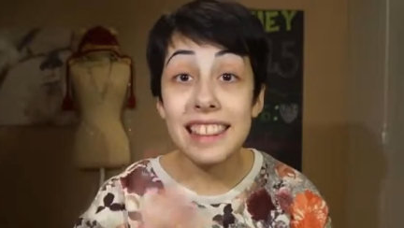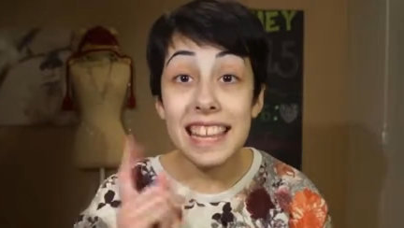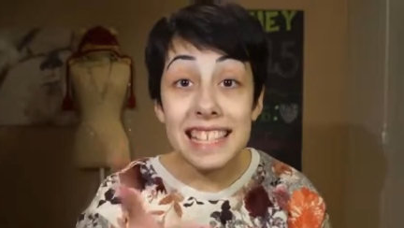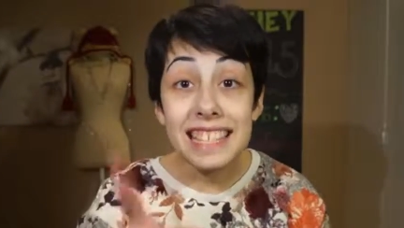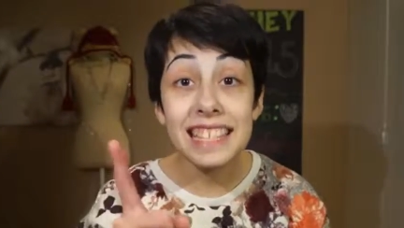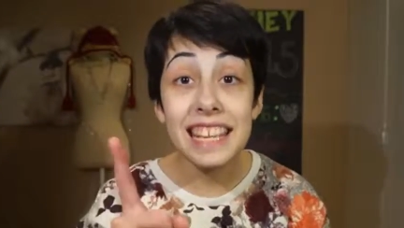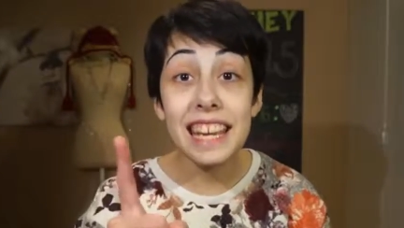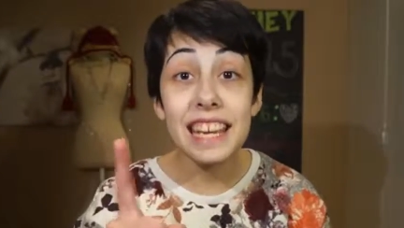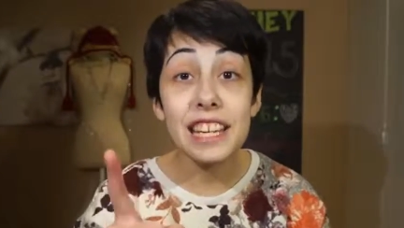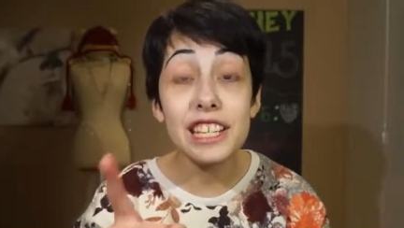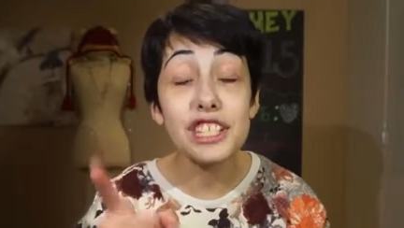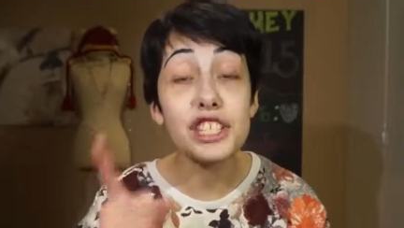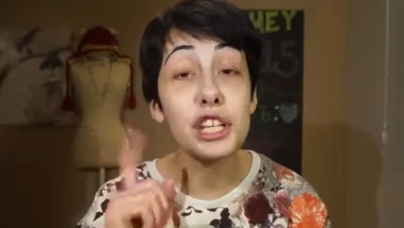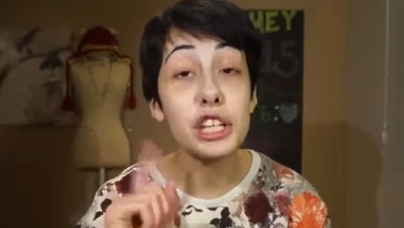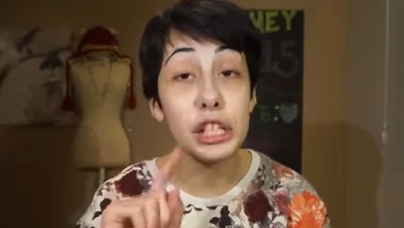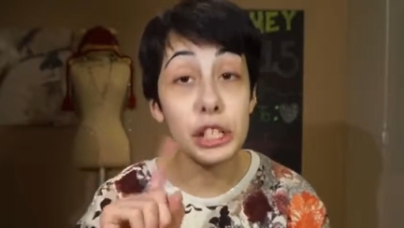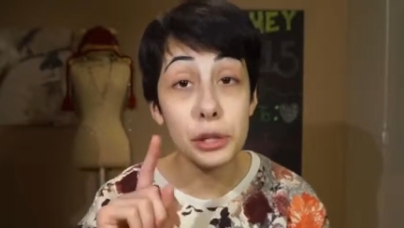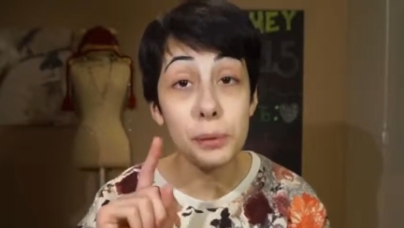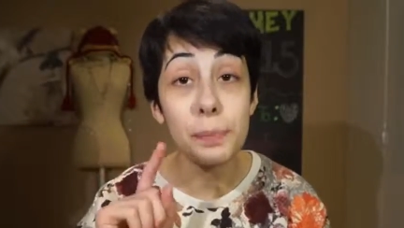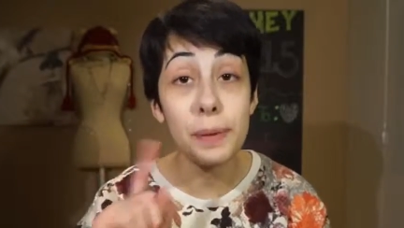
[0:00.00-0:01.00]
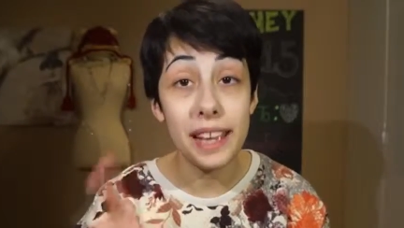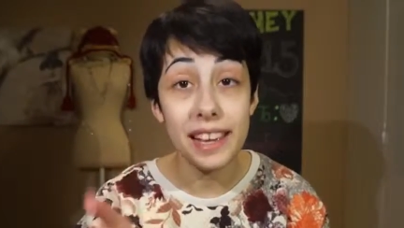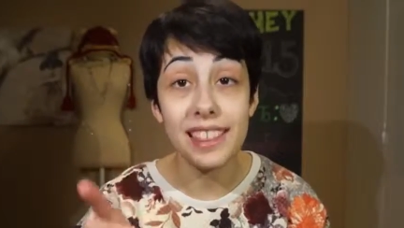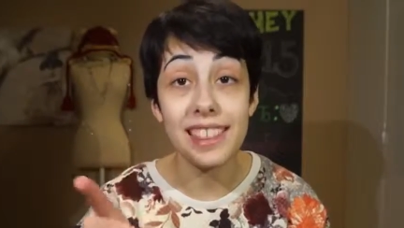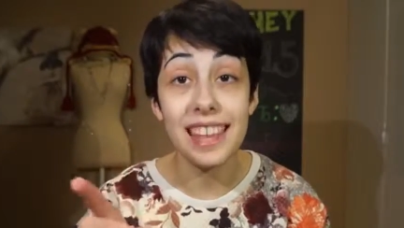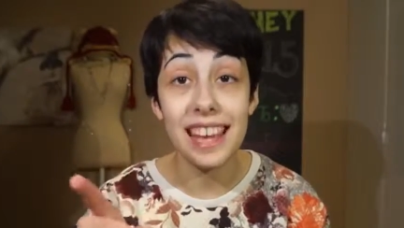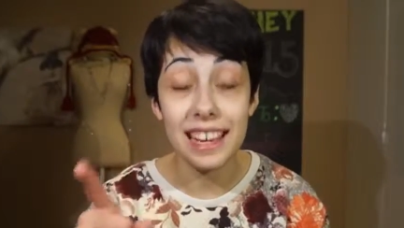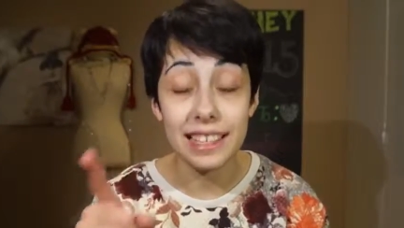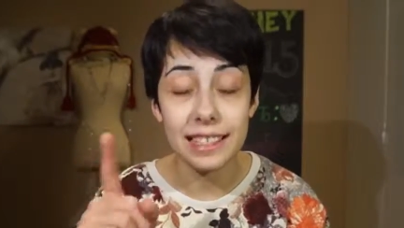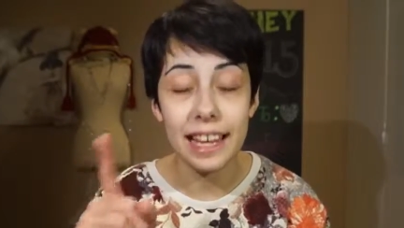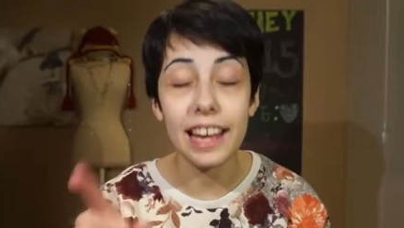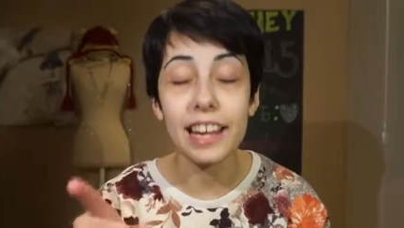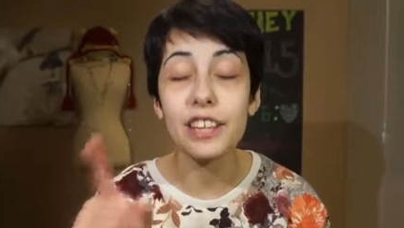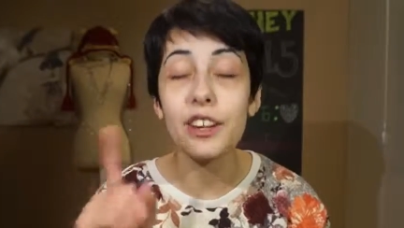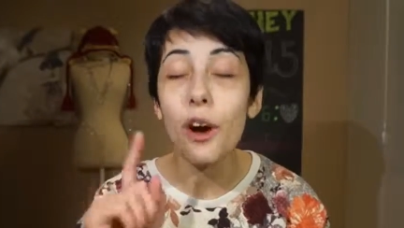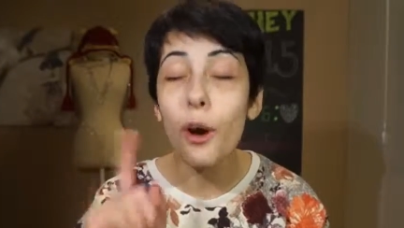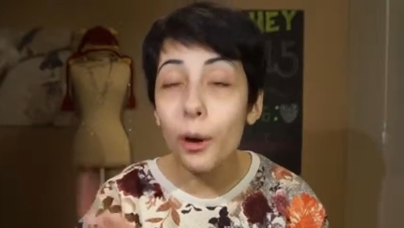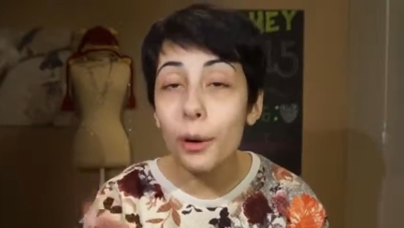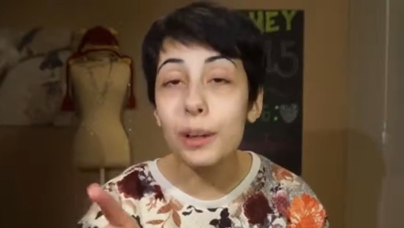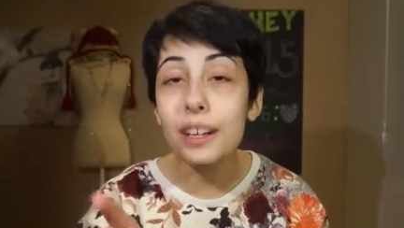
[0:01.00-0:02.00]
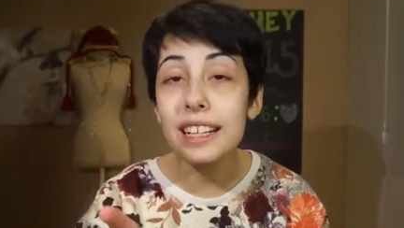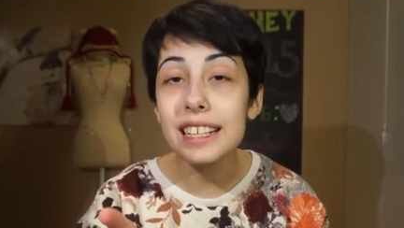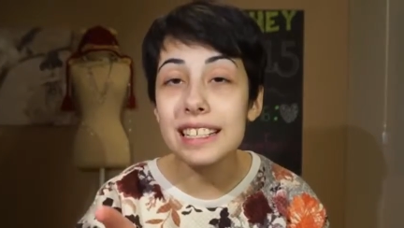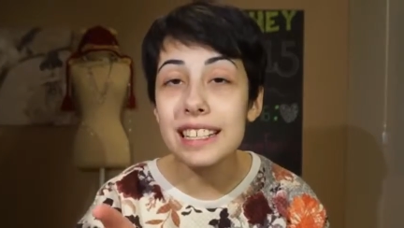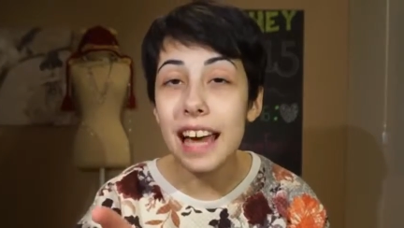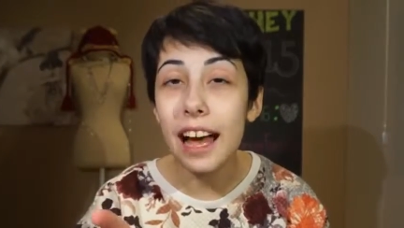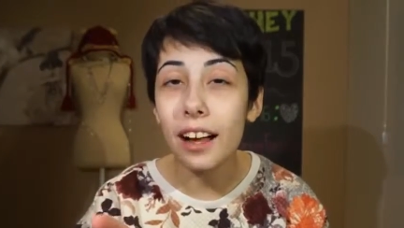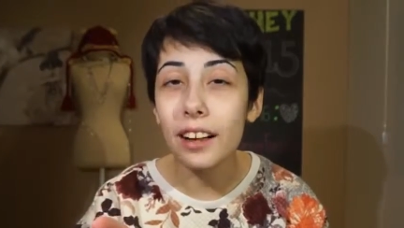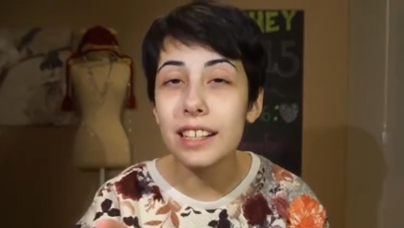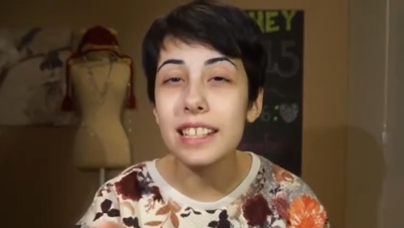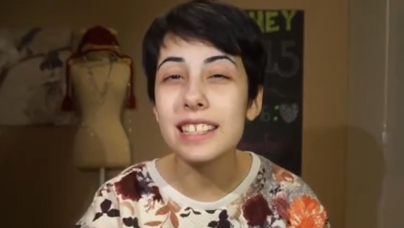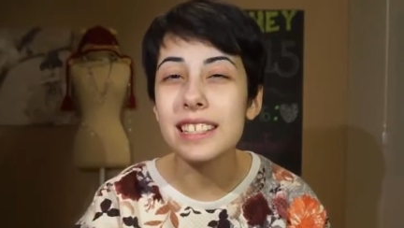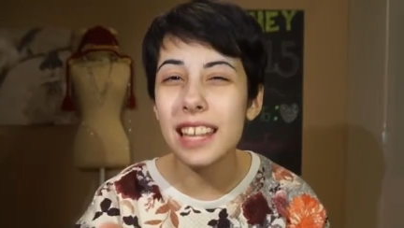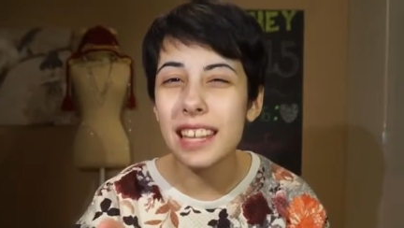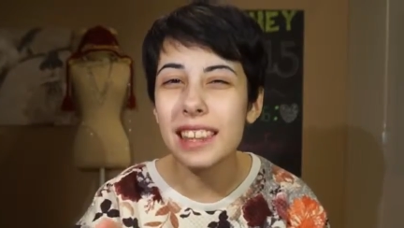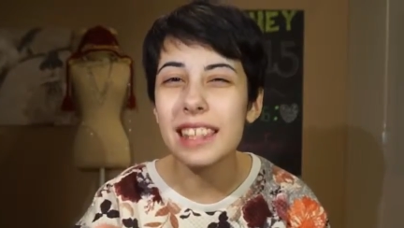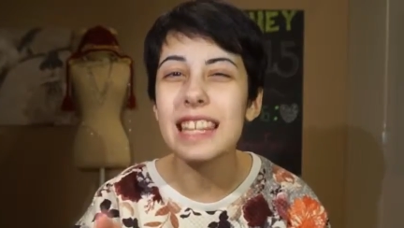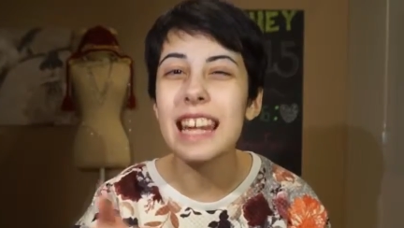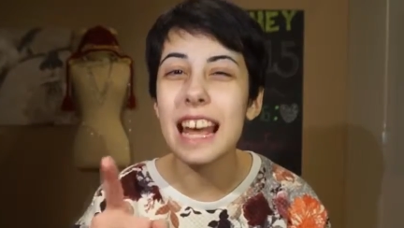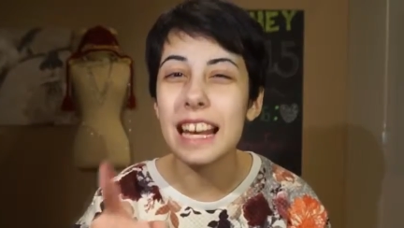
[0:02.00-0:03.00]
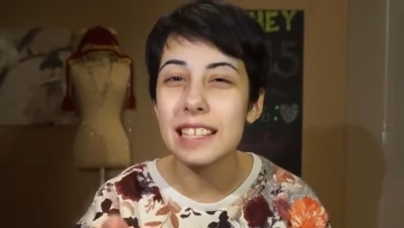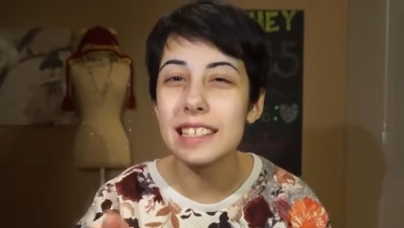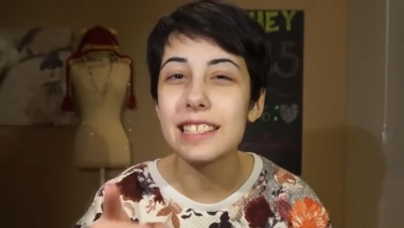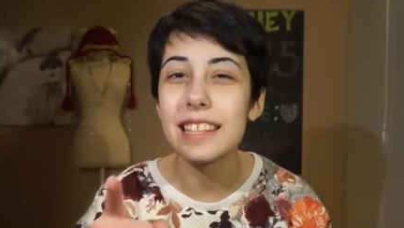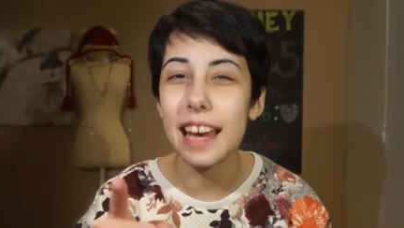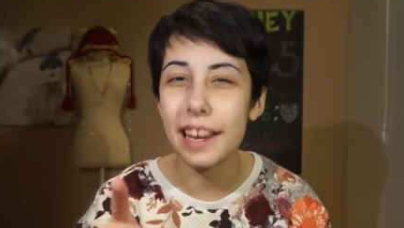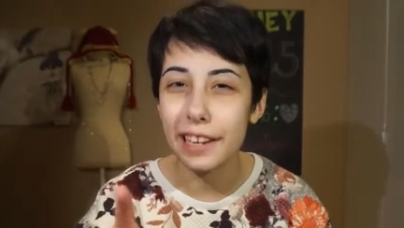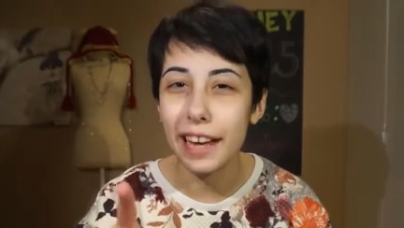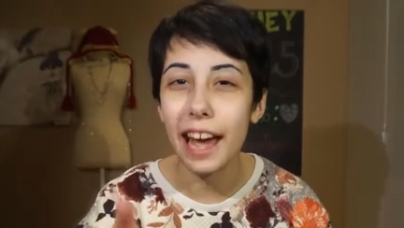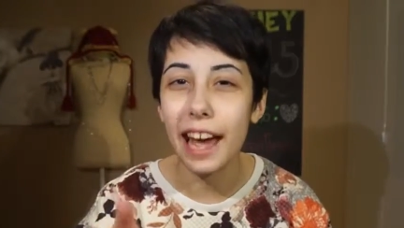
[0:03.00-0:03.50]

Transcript: This kid is gonna do big things. I can already tell he's like the next Zac